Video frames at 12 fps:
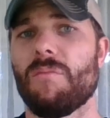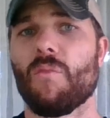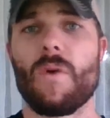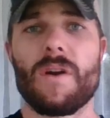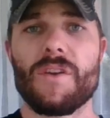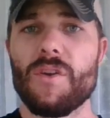
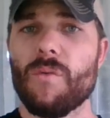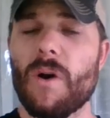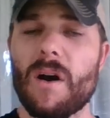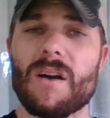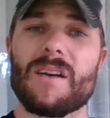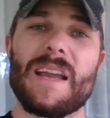where you
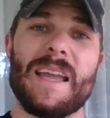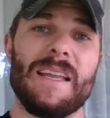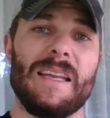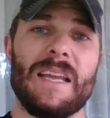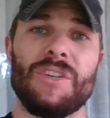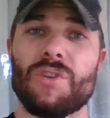are
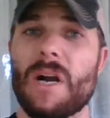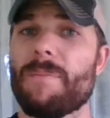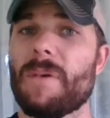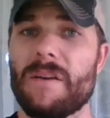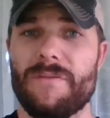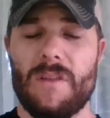and, and drop
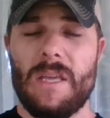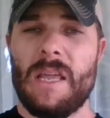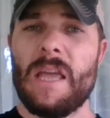off the,